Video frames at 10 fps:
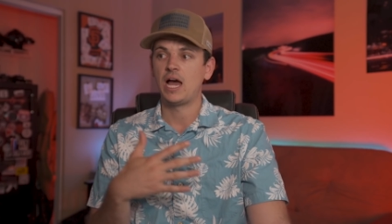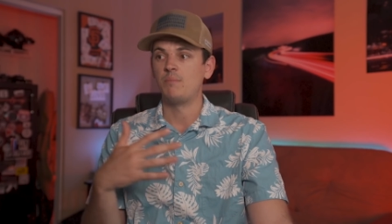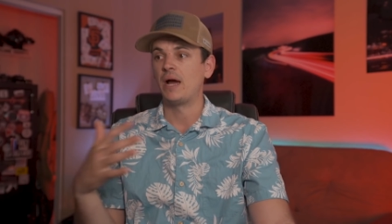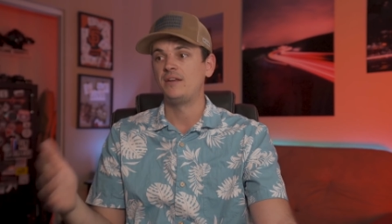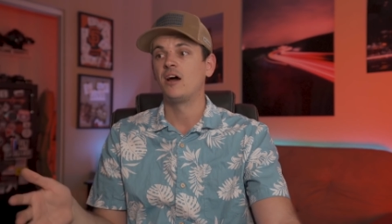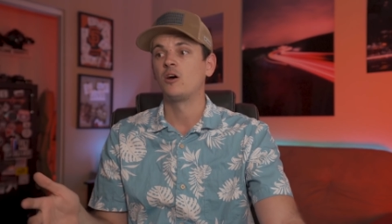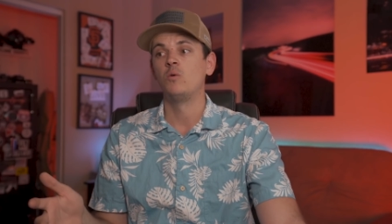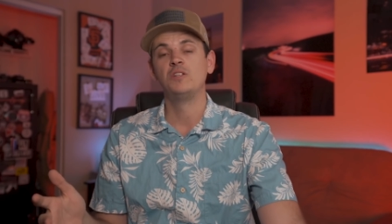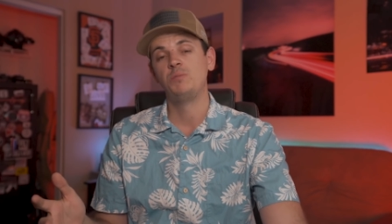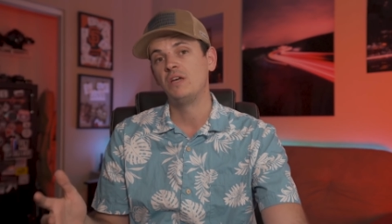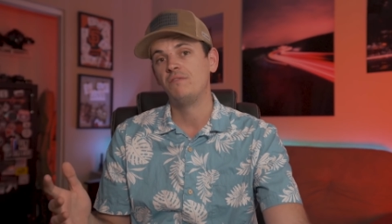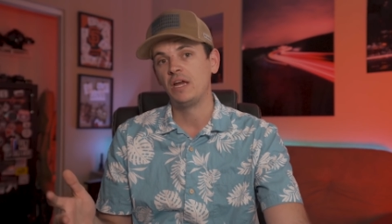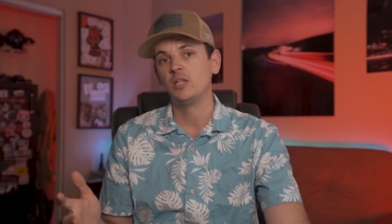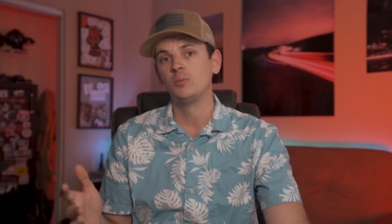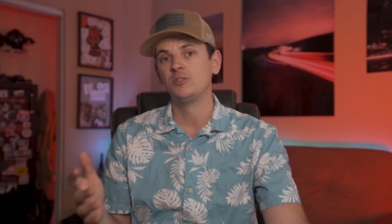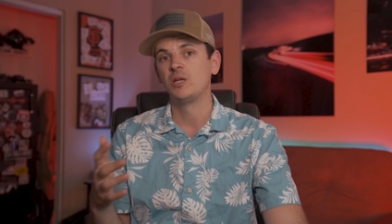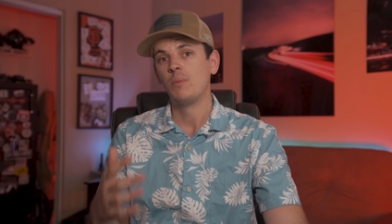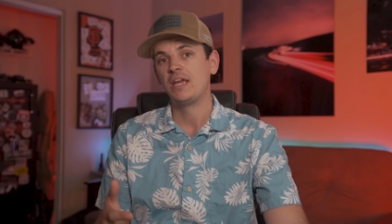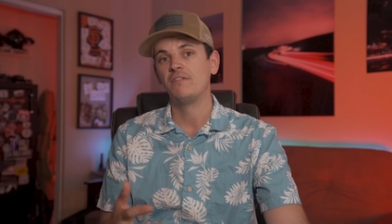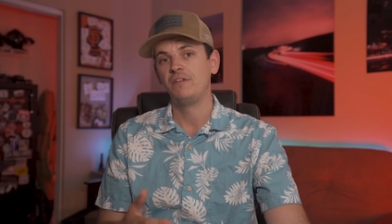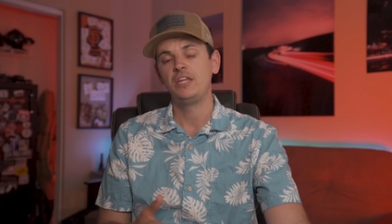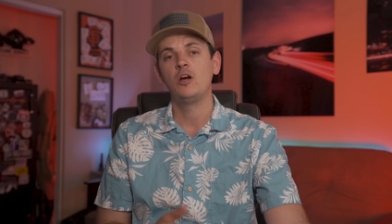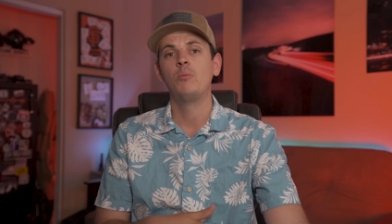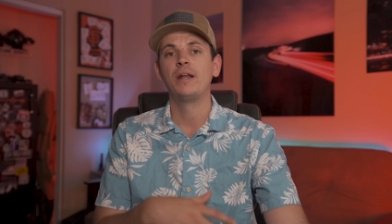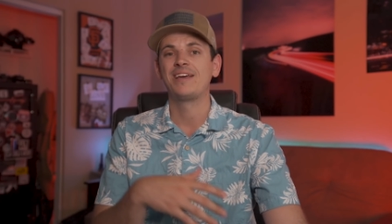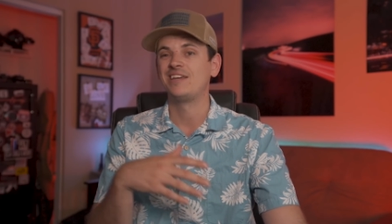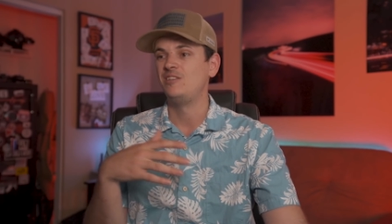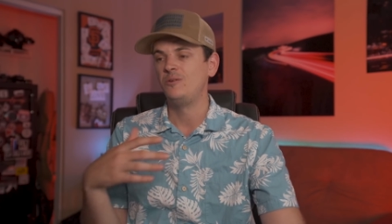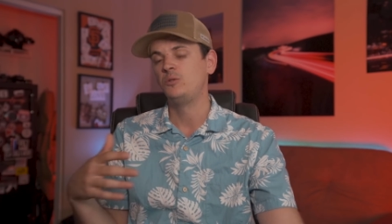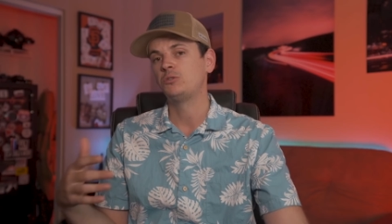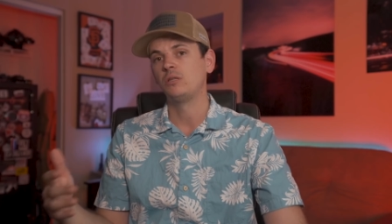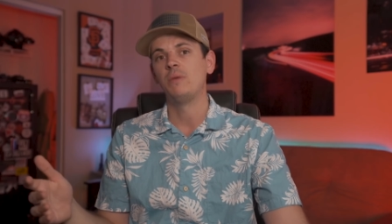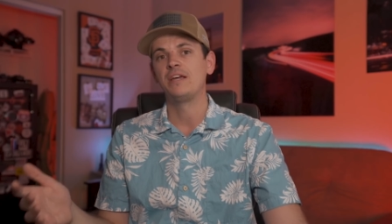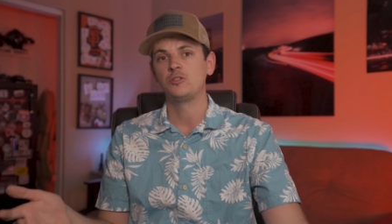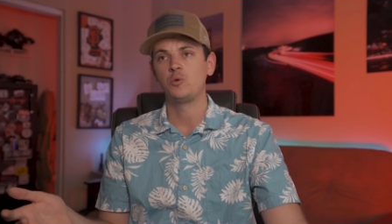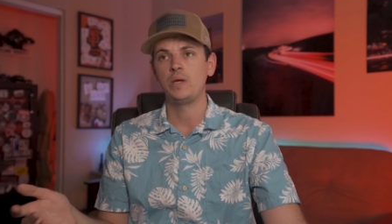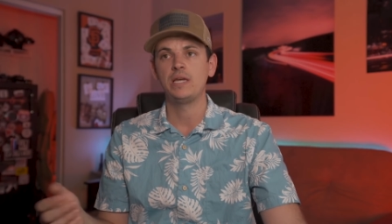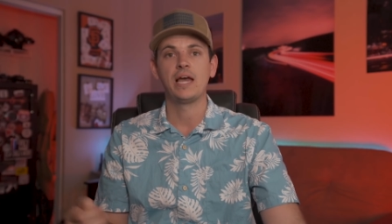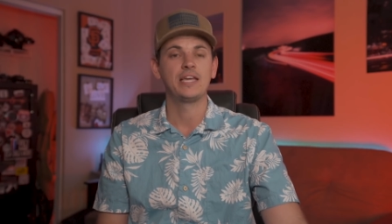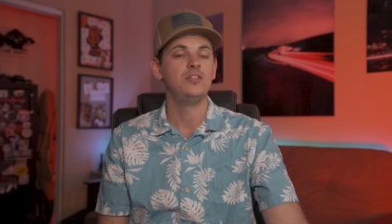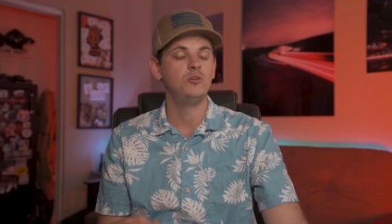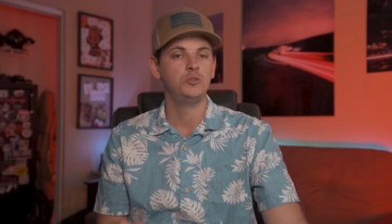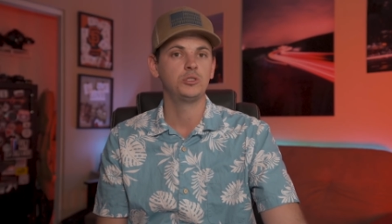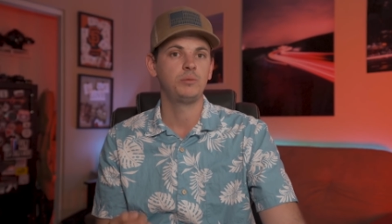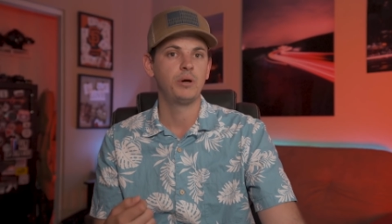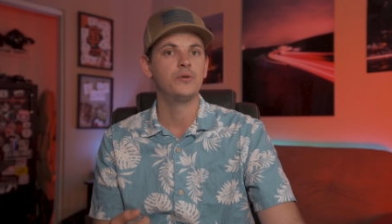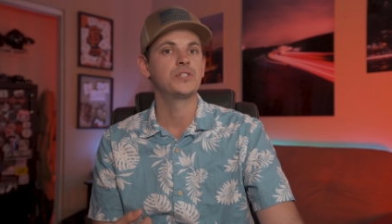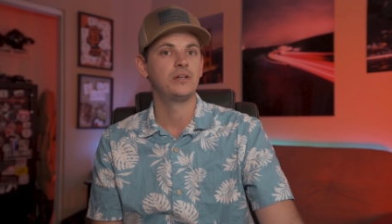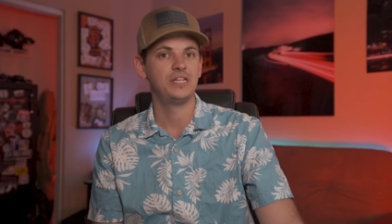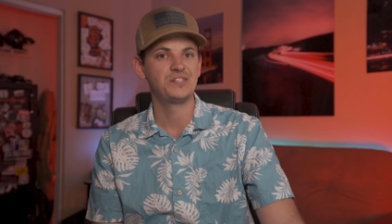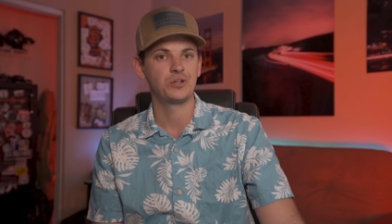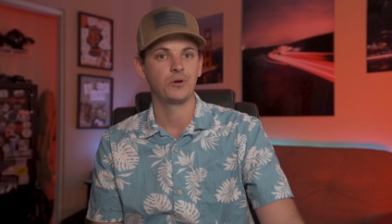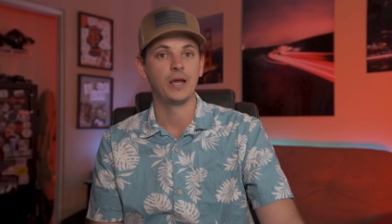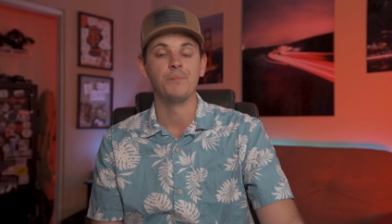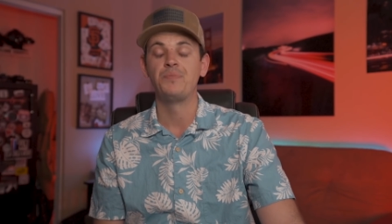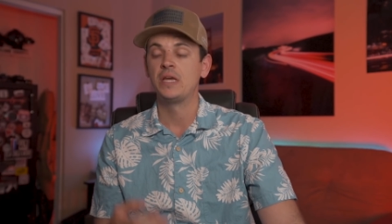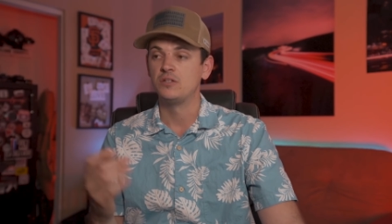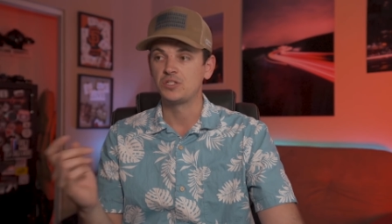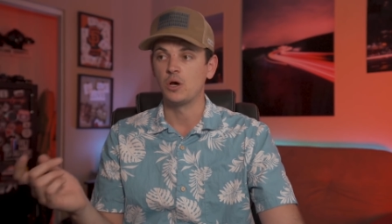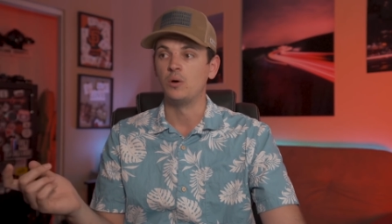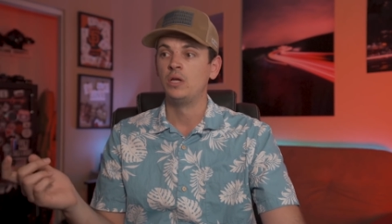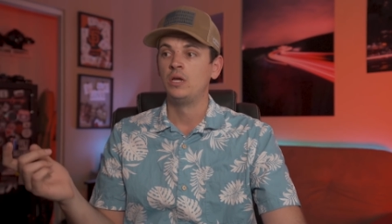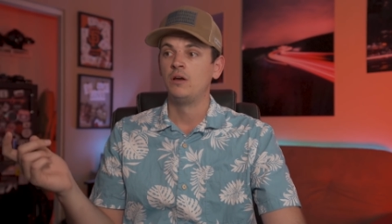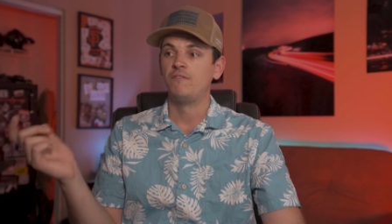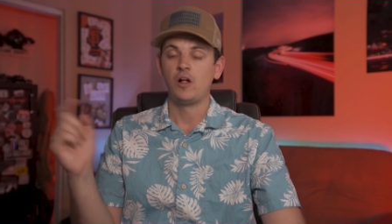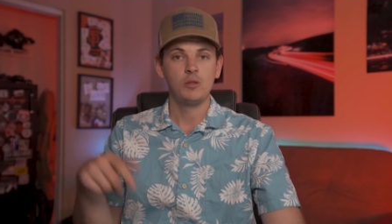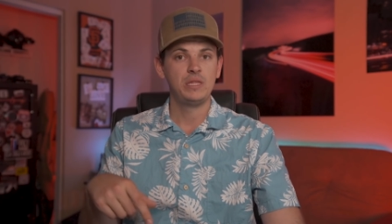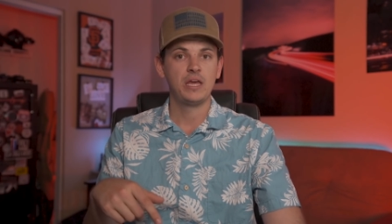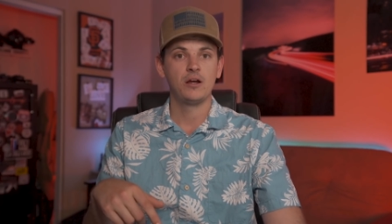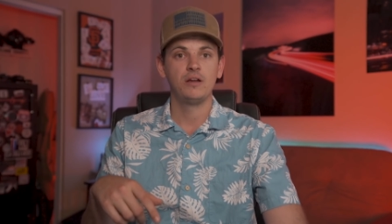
I might not always be available to make a video, but I can usually make a tweet, I can usually post on Instagram. So follow me there.